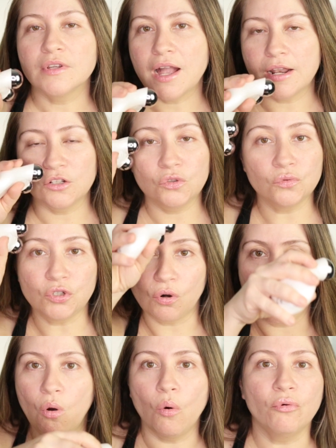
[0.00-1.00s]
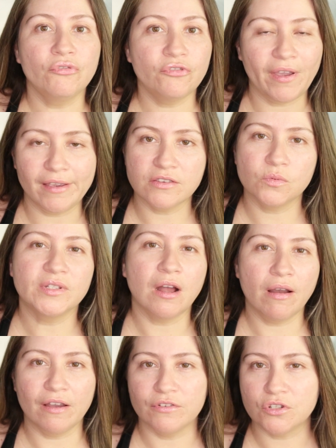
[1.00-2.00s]
kind of do your whole face
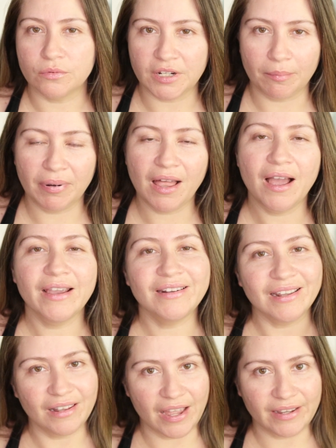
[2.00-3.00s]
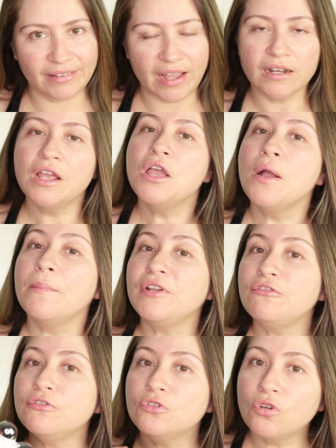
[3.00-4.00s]
without having to reapply, and I like that.
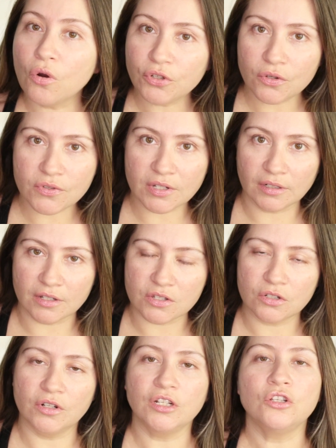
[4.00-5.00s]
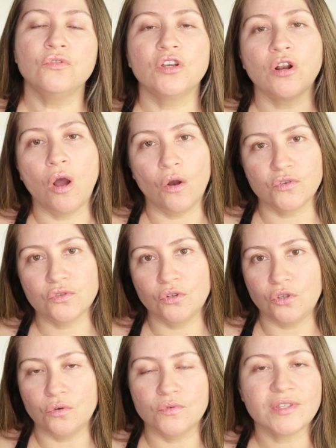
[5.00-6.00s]
But if you don't use glycerin, you can also
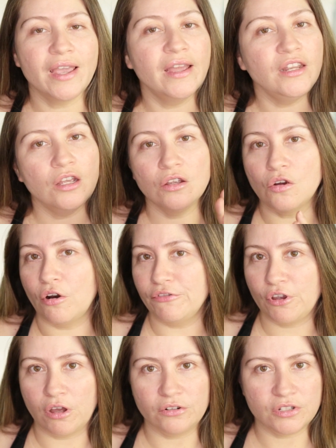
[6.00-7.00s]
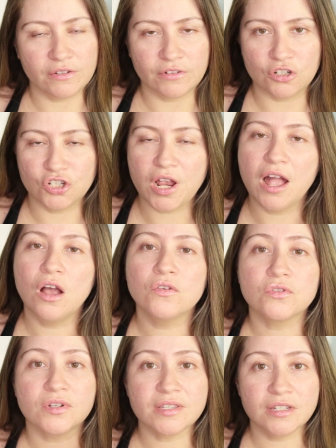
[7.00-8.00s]
use any of your conductivity
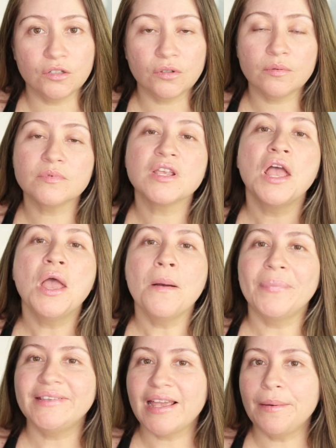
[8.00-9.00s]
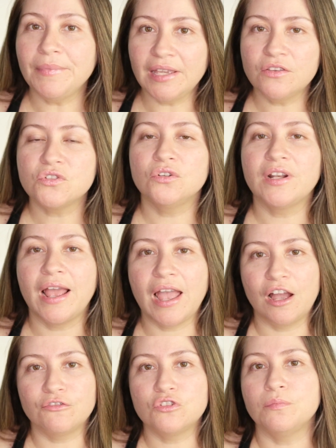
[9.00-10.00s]
gels or serums, but that means you're going to
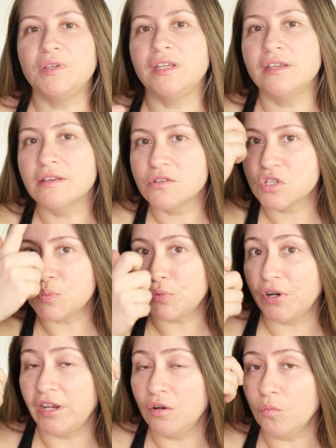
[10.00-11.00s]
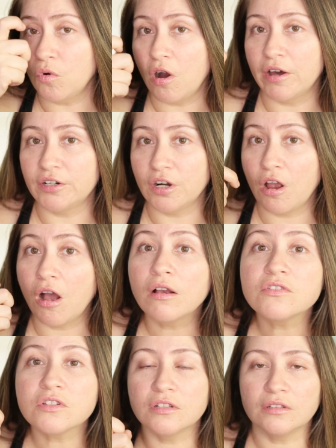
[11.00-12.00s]
have to be spraying water
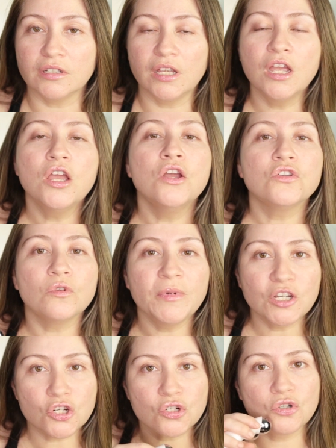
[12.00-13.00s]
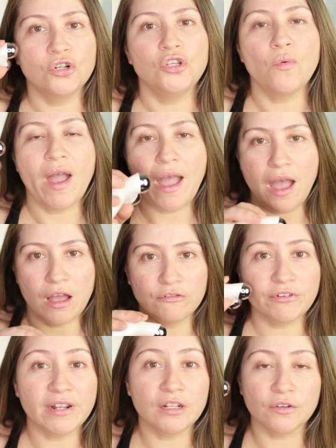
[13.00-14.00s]
constantly to make sure you
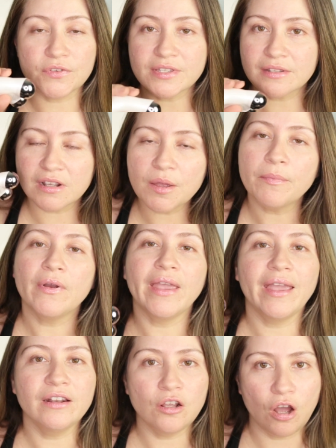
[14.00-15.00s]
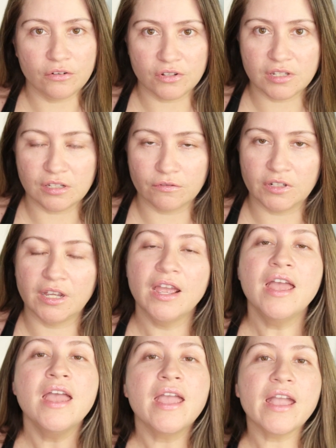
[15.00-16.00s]
have enough slip and conductivity.
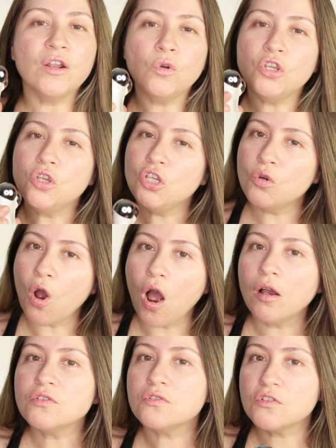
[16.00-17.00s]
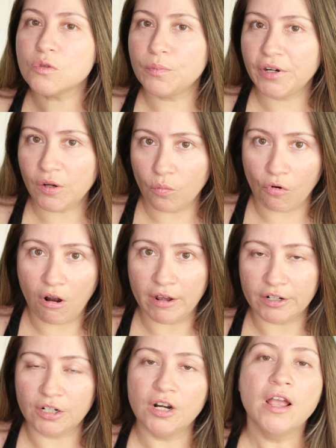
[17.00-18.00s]
And you also spray
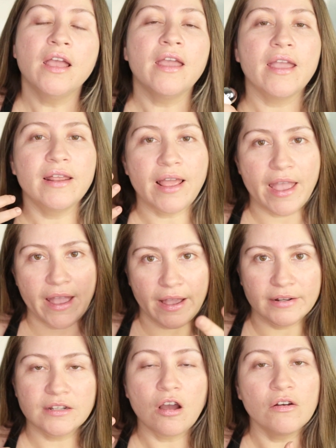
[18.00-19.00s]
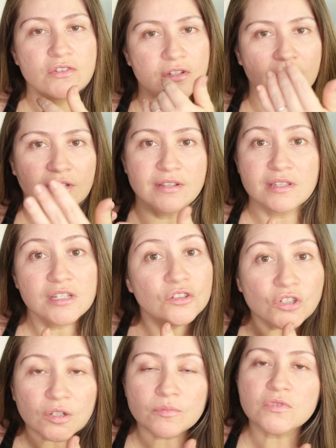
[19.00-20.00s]
water and add constantly
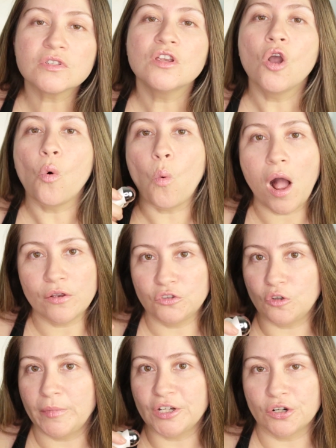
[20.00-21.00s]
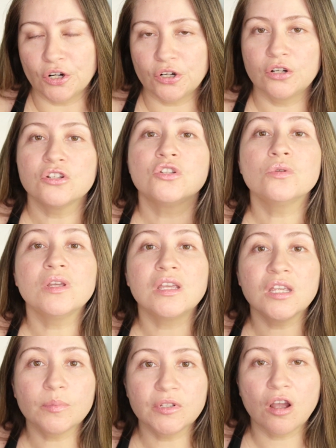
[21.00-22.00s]
serums while you're doing microcurrent to
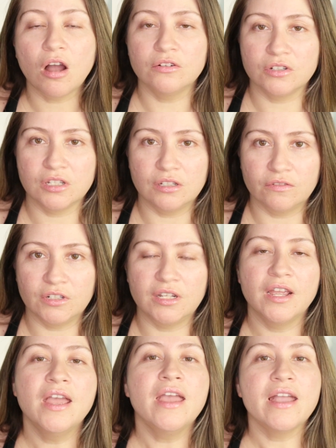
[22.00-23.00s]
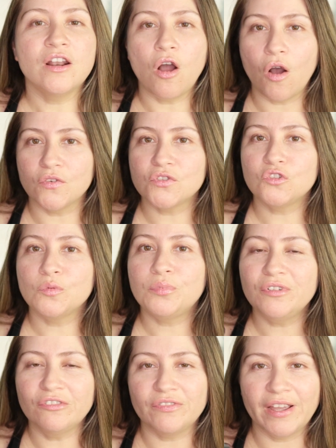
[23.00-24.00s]
keep the conductivity and also to
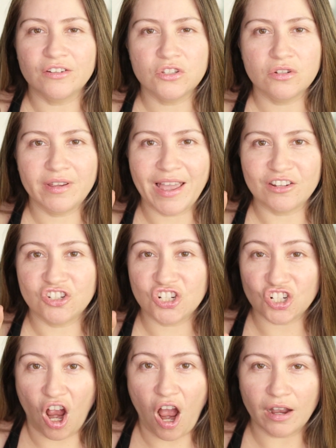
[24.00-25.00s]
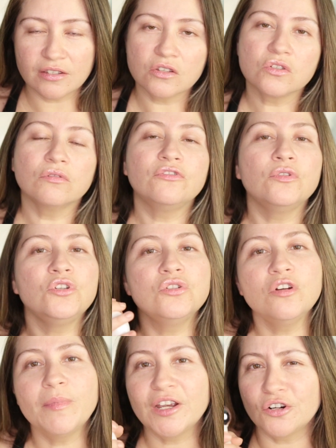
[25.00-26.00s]
prevent to get shocks. So if you're
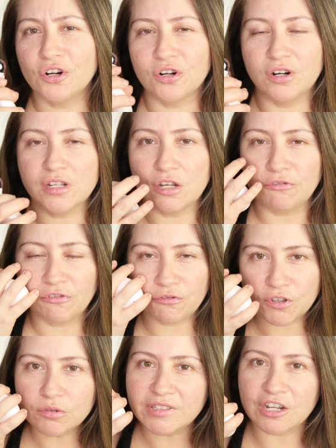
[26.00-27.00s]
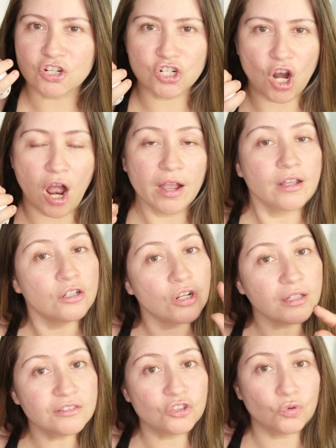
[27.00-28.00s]
doing microcurrent and you feel that shock,
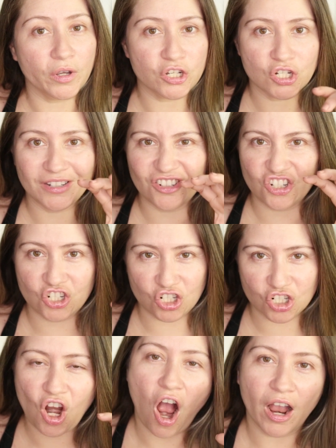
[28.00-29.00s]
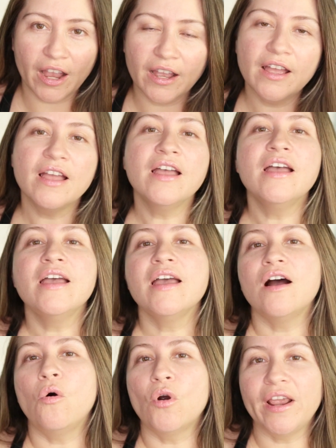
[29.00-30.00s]
not the twitch, the shock,
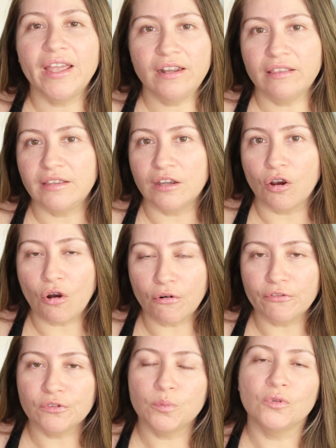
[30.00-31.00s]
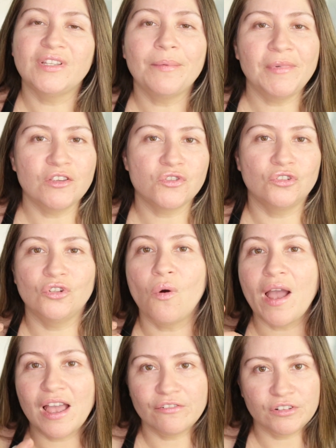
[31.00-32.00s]
or anything uncomfortable, that means you
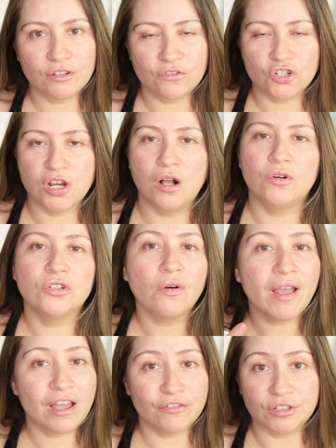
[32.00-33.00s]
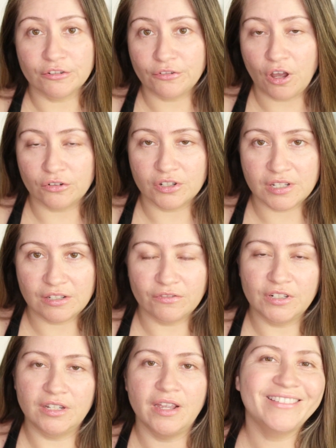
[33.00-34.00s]
don't have enough gel or don't have enough
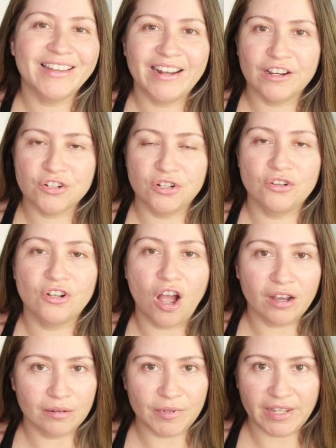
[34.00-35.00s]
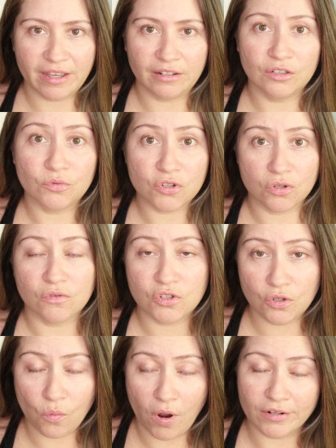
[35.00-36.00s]
conductivity, and that actually you're not going to be getting the
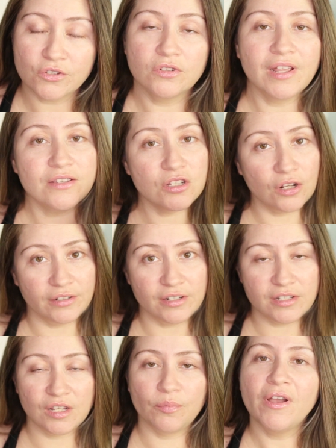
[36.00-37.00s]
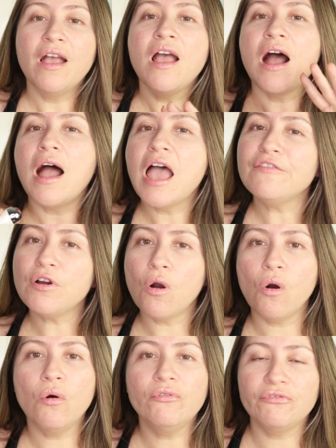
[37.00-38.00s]
results you want. So that's another tip. I have a
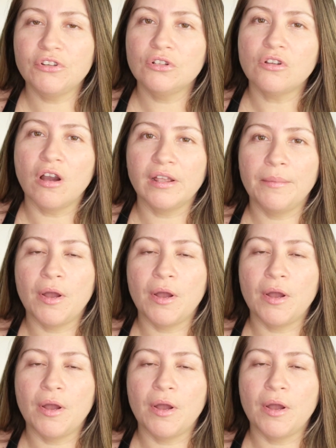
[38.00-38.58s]
whole video talking